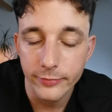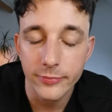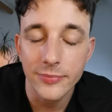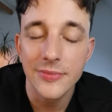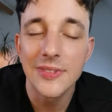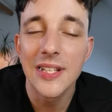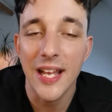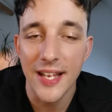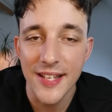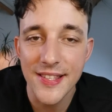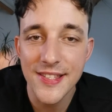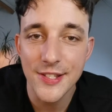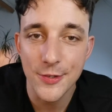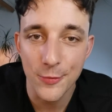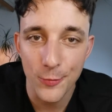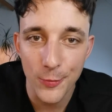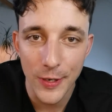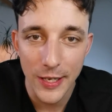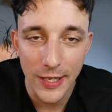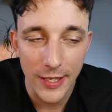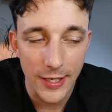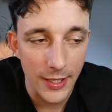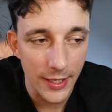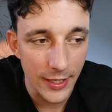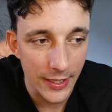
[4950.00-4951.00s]
that's
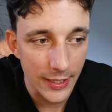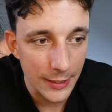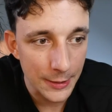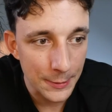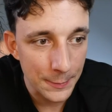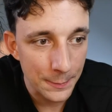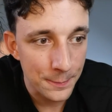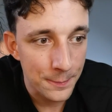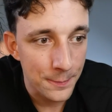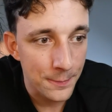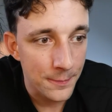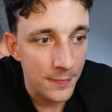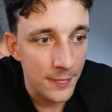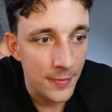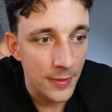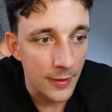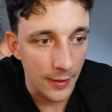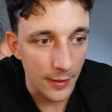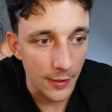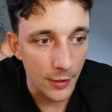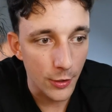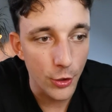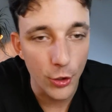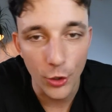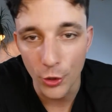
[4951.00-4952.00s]
wiggling.
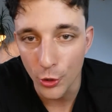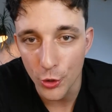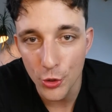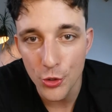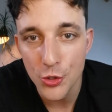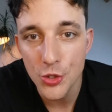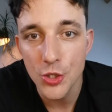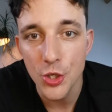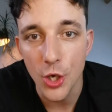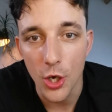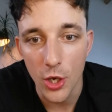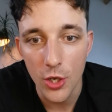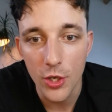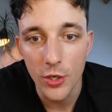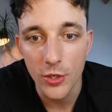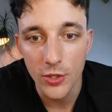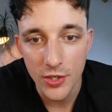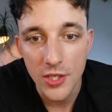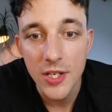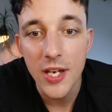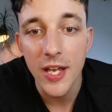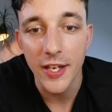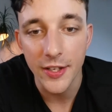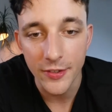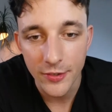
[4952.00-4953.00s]
Girls
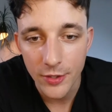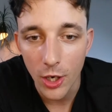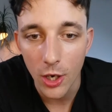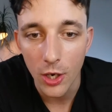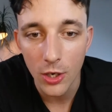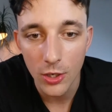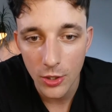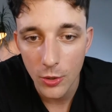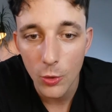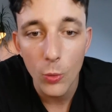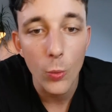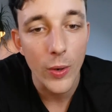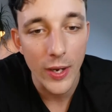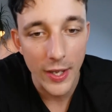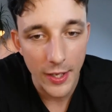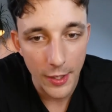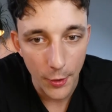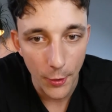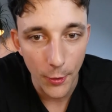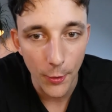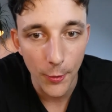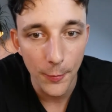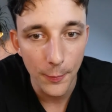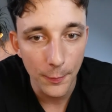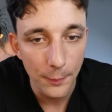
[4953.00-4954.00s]
on TikTok
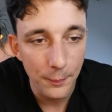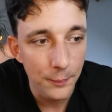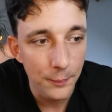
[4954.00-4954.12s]
wiggle.